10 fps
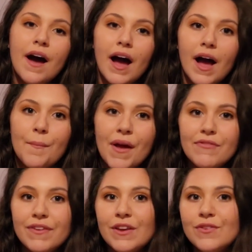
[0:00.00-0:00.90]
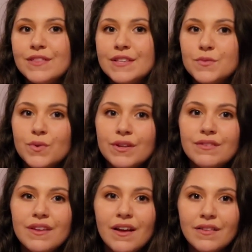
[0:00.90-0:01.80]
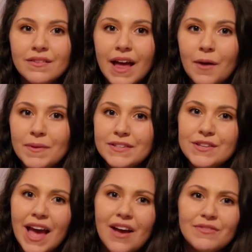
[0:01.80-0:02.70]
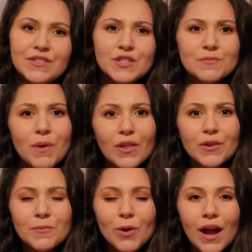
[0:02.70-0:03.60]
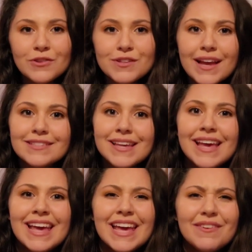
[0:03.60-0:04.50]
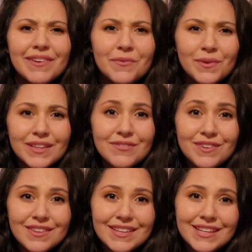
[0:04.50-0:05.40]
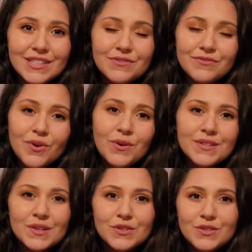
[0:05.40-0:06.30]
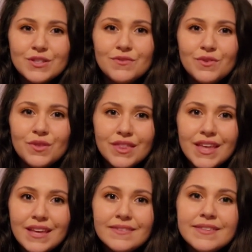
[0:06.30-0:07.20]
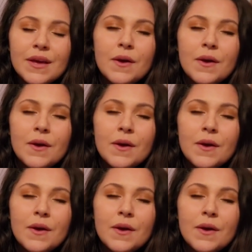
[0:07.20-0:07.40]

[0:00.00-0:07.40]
I figured this would allow me to have a smaller project if I really feel the need to focus on just a few things.